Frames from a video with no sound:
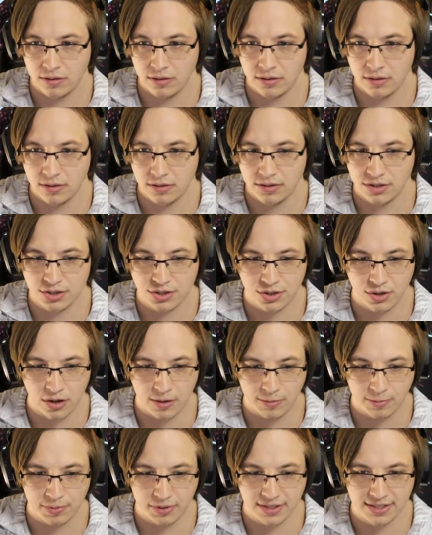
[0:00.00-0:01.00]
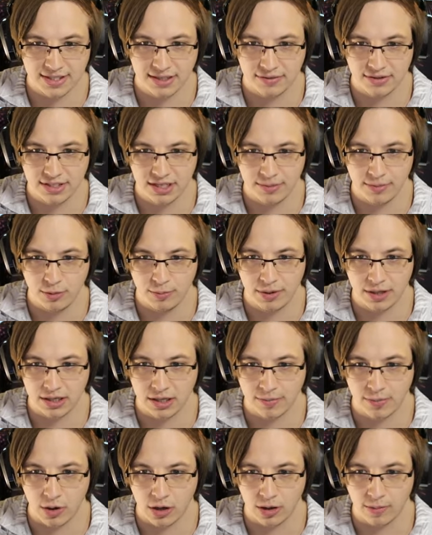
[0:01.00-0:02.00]
Additional armor plates every time you pick
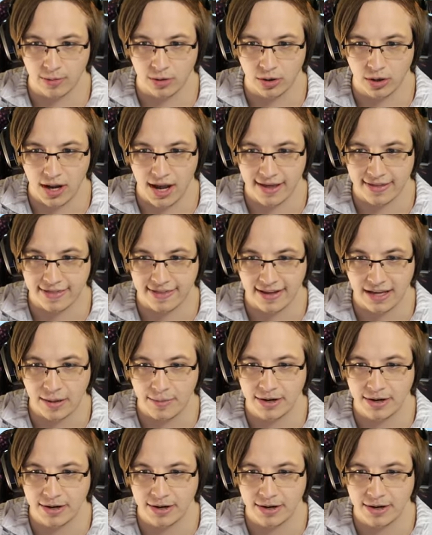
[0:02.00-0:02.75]
up armor. I think I'm going to